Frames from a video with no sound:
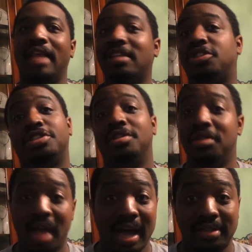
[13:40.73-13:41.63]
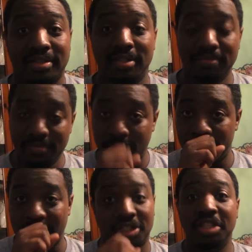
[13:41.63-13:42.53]
that's just nuts
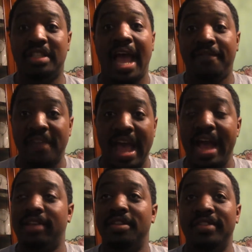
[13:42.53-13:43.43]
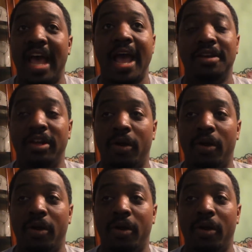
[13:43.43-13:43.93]
that she's that fast and that,